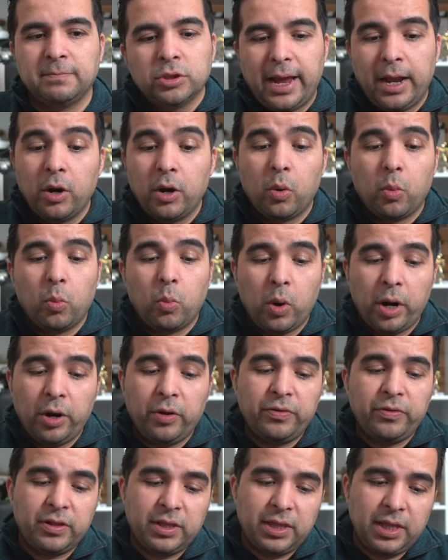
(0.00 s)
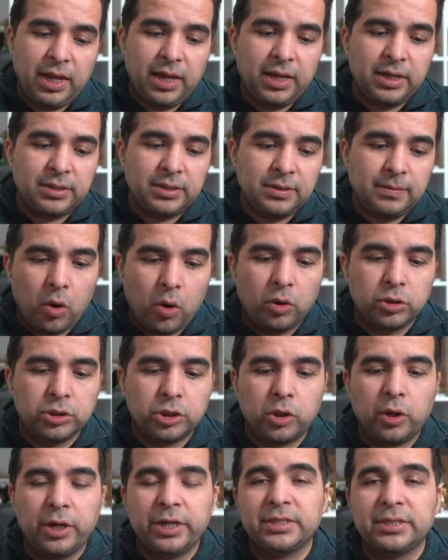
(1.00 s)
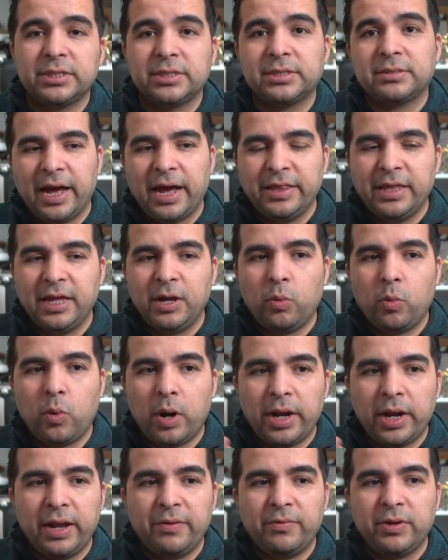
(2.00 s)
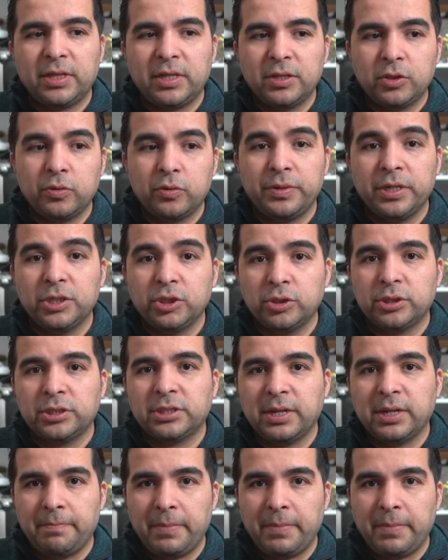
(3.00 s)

And one of the thing also is I didn't want everything to be just a